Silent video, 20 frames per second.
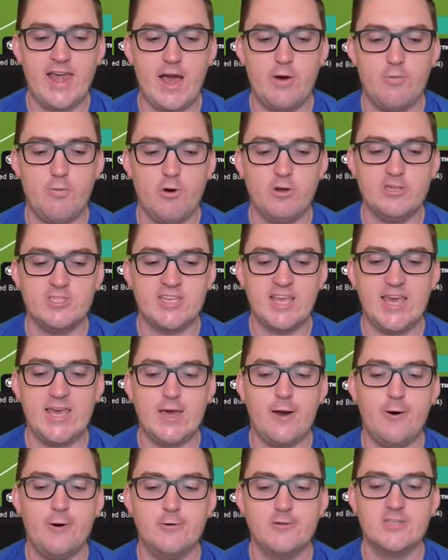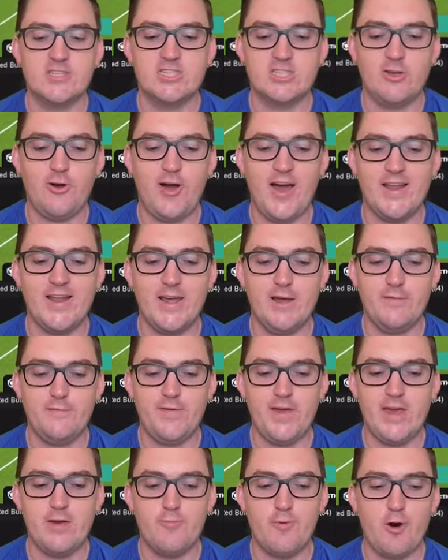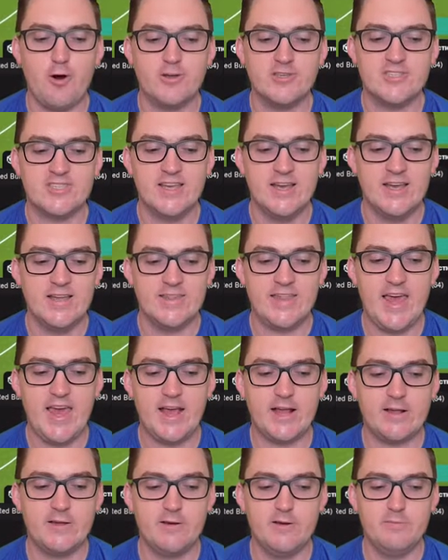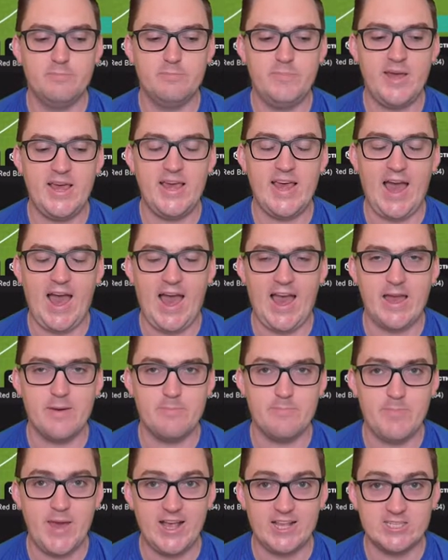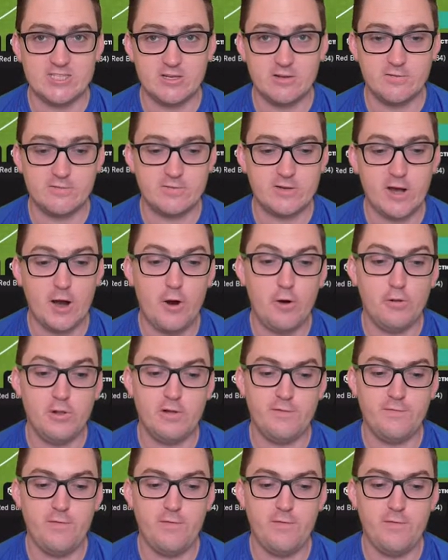Now, was he onside? If he was, that could be a massive goal.